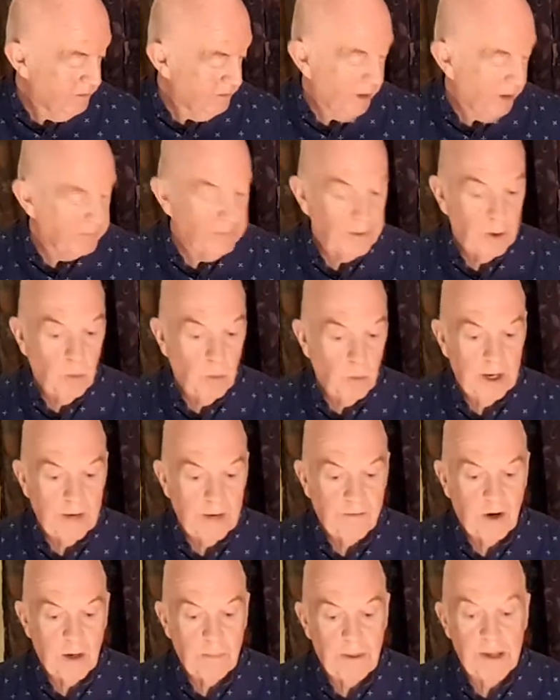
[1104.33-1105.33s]
probably one of
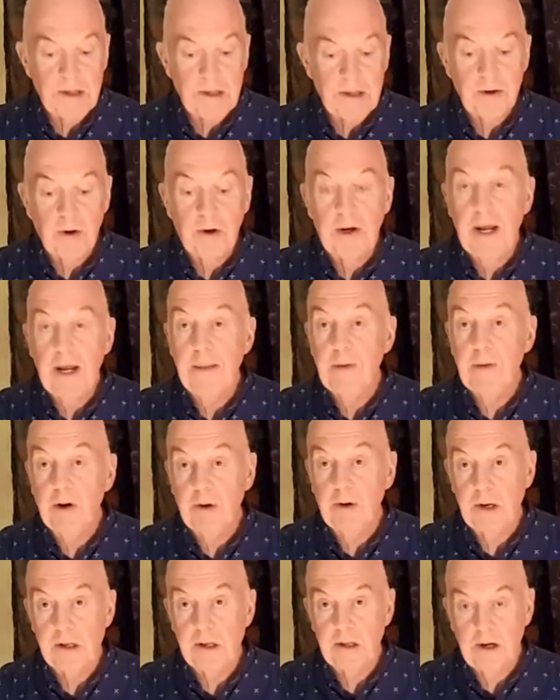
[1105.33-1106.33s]
our best known
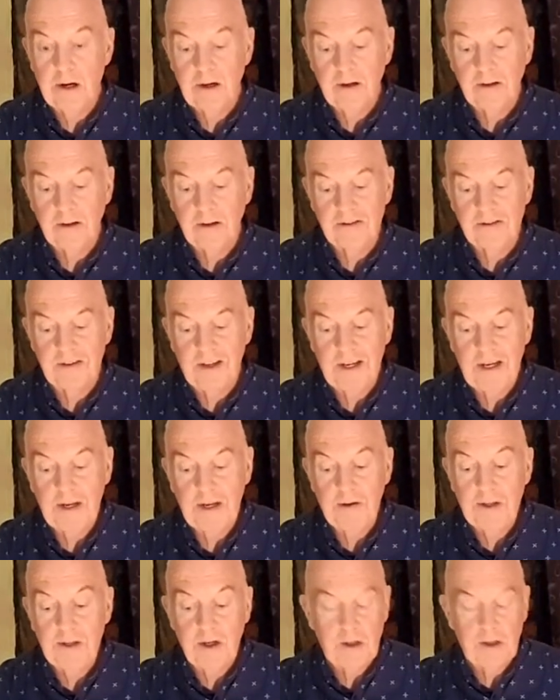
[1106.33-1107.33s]
emigrant songs
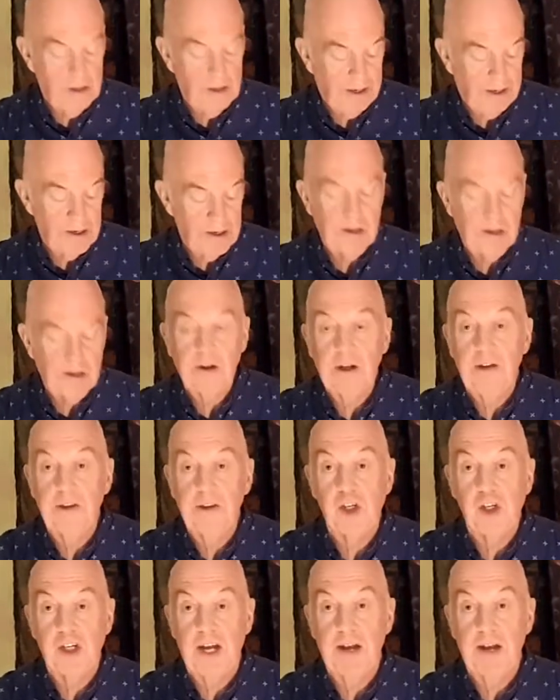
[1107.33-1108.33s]
and sung in the
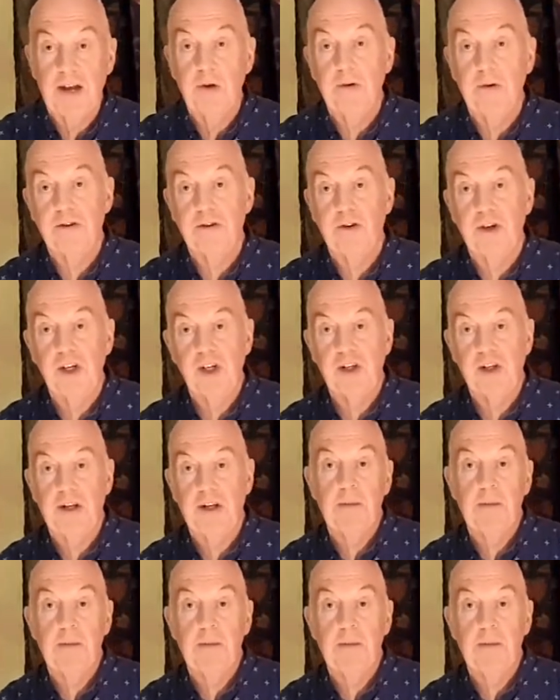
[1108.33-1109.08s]
Sean-Nós tradition.